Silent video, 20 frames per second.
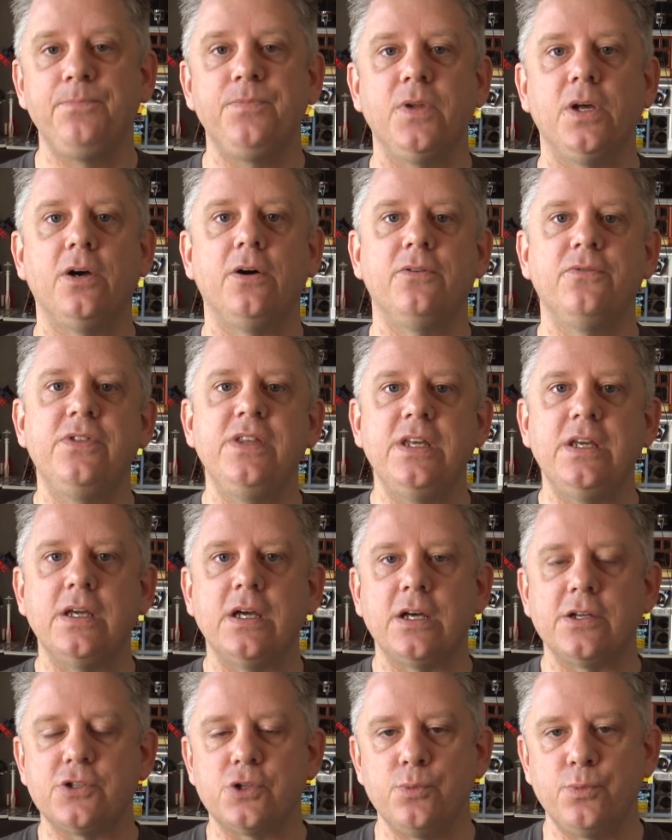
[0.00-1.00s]
of the
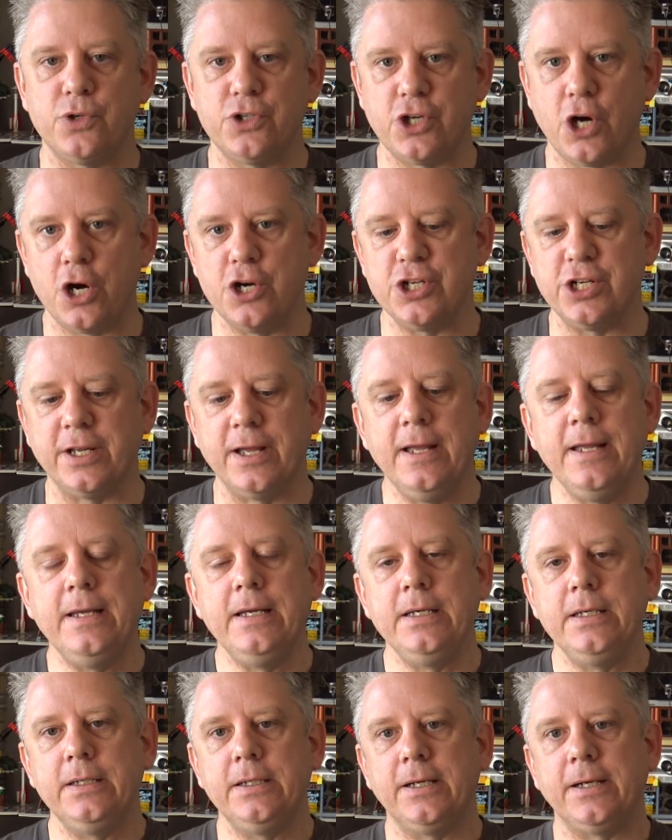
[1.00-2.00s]
supercharging
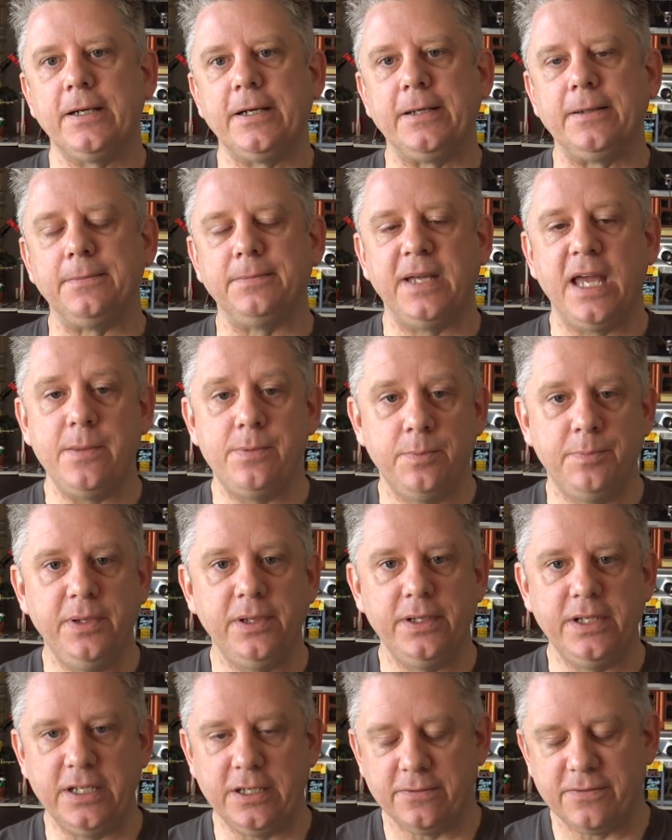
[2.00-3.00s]

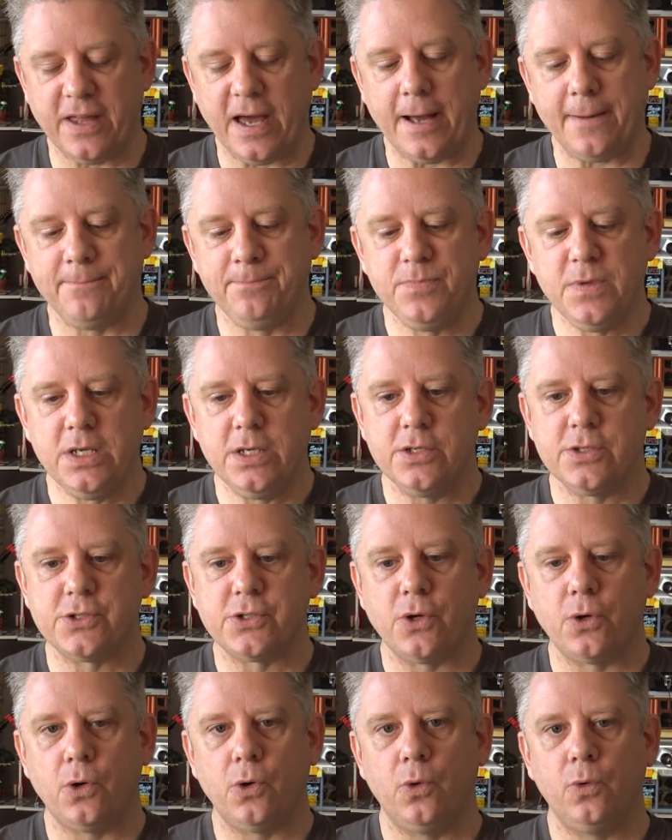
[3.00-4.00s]
capability of that.
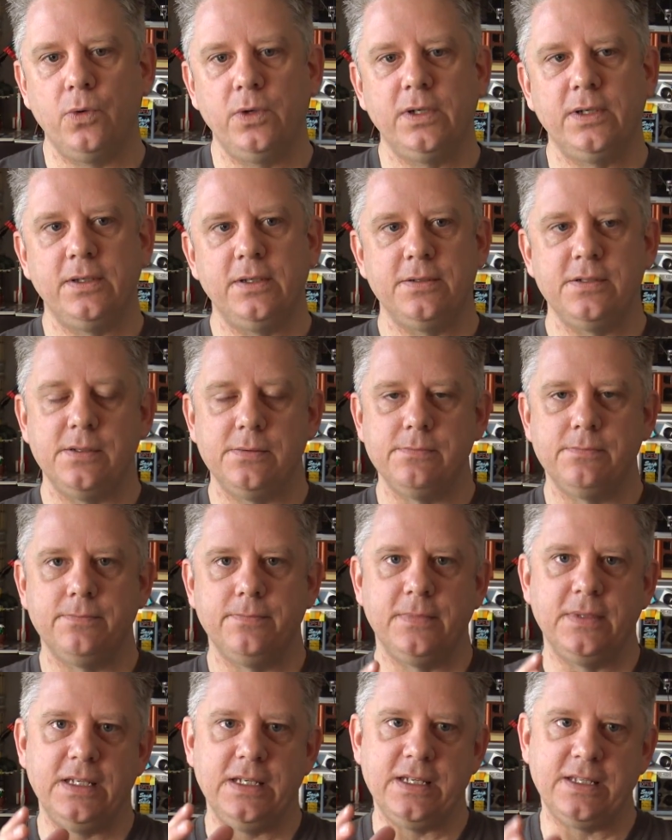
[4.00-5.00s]
So
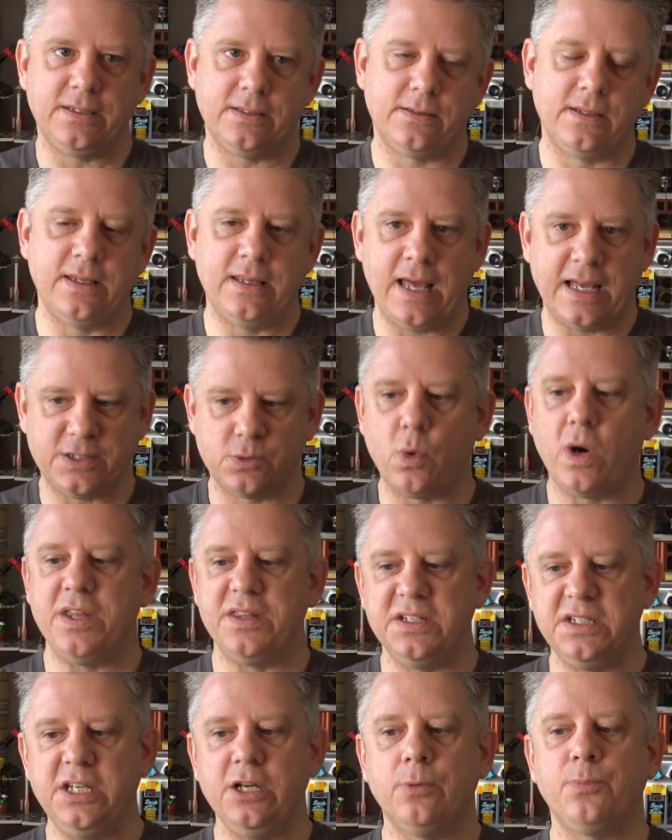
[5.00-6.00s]
that's why
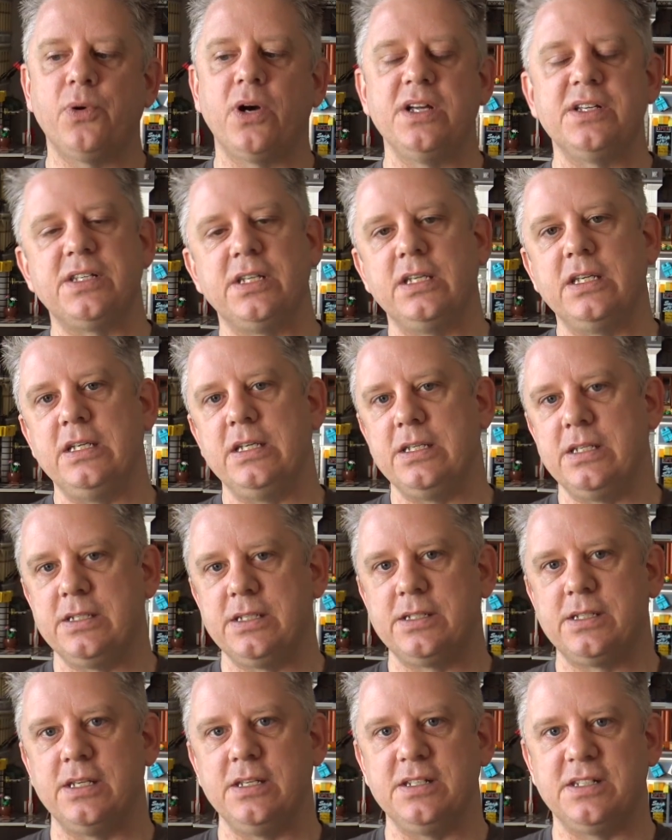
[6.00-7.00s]
the tier pricing
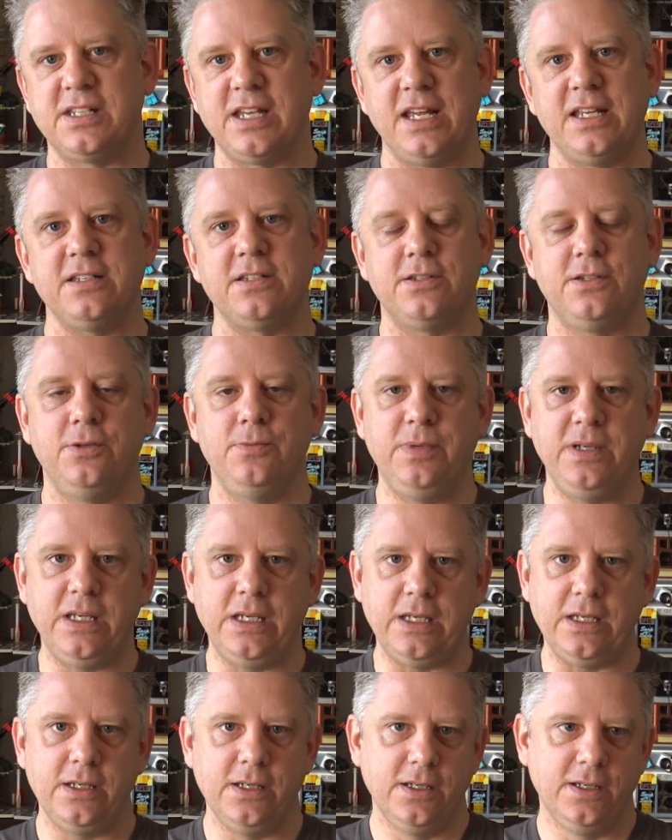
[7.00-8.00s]
is set to
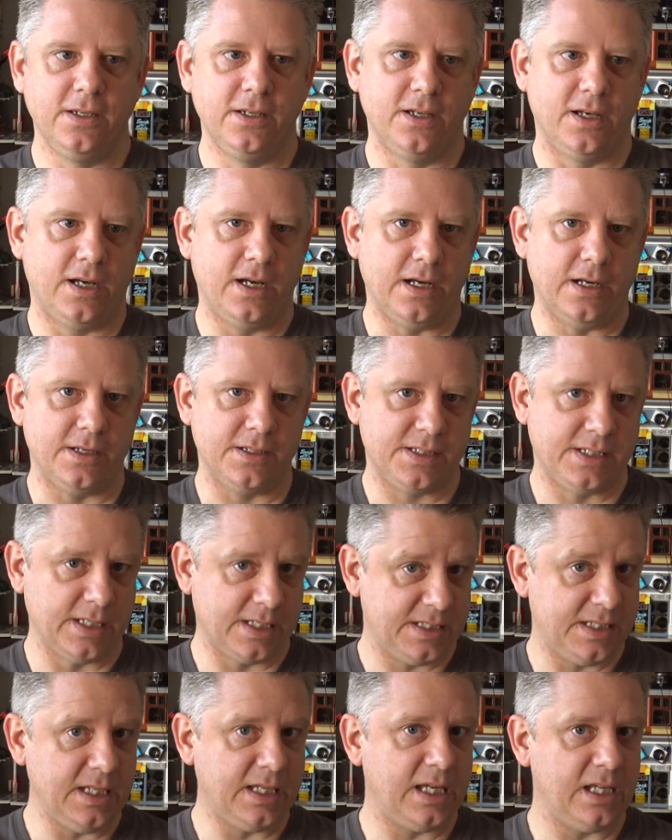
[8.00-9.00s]
be
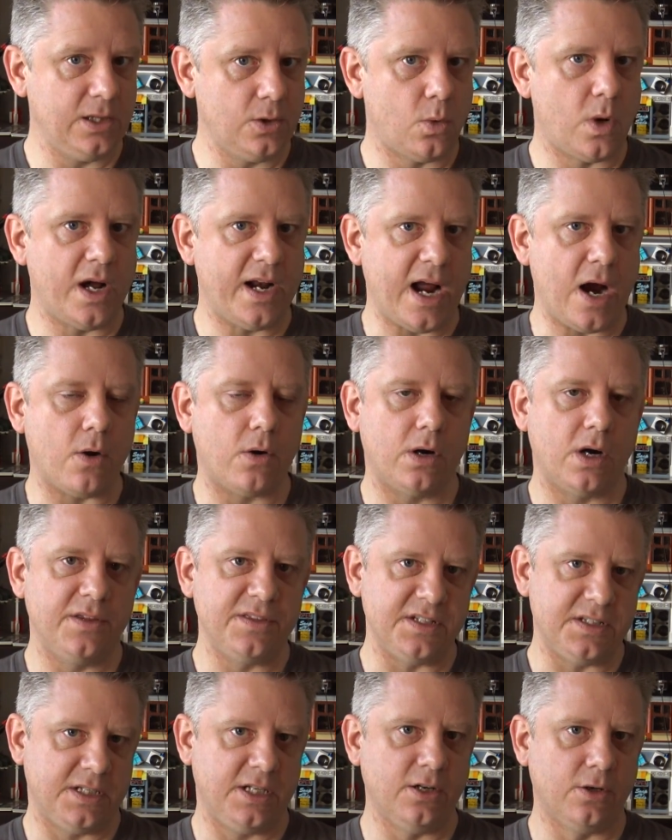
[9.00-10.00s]
60 kilowatt hour on
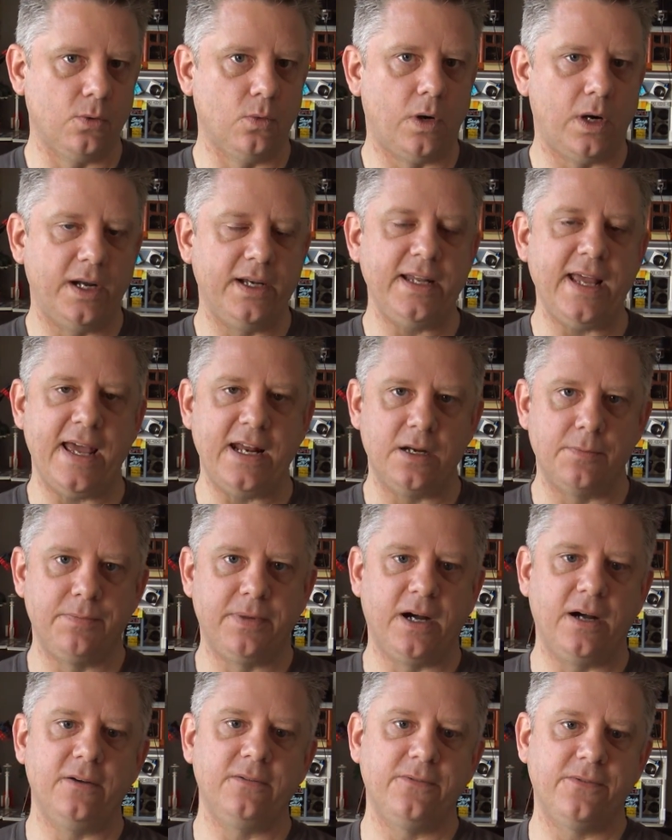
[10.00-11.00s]
the tier 1, and
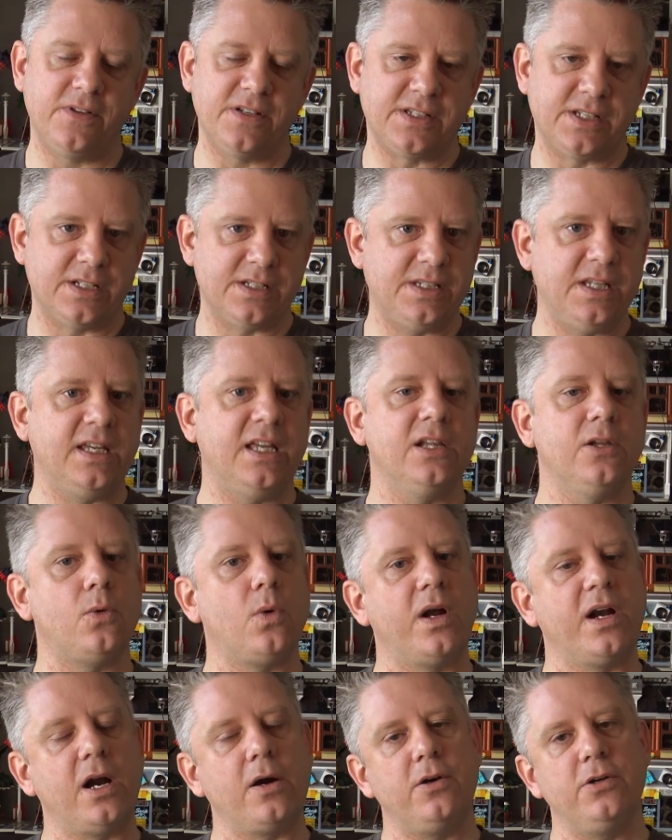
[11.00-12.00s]
above 60
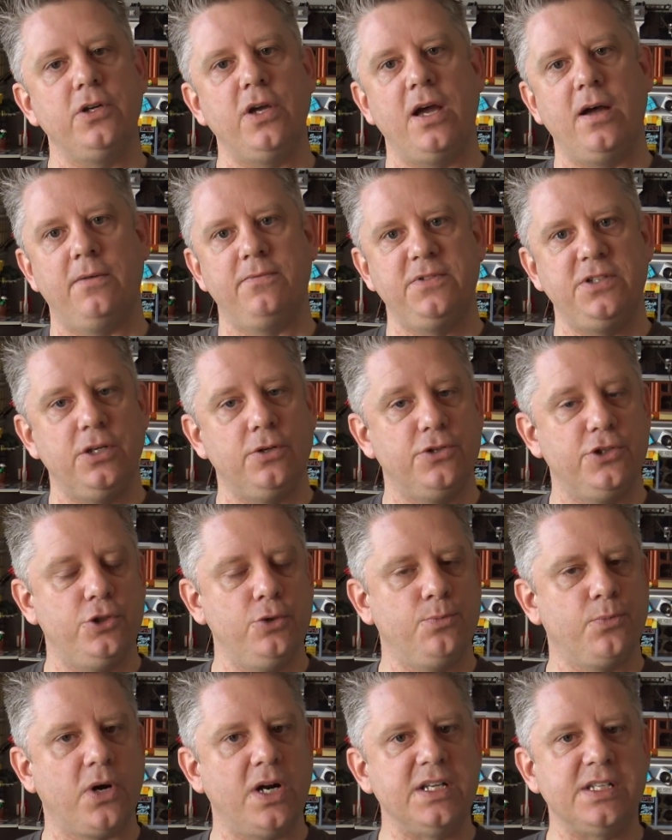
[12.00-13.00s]
kilowatt hour you have tier
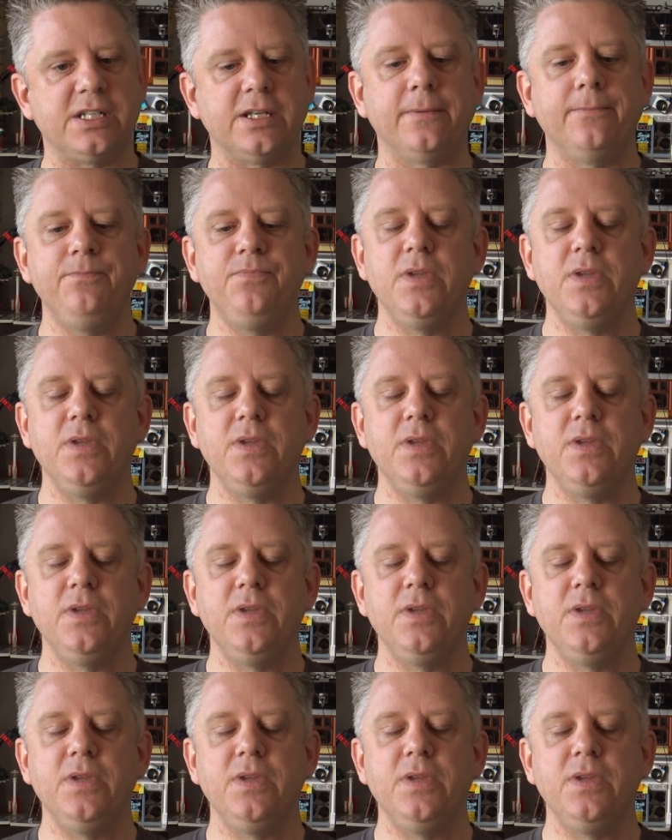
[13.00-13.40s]
2 pricing.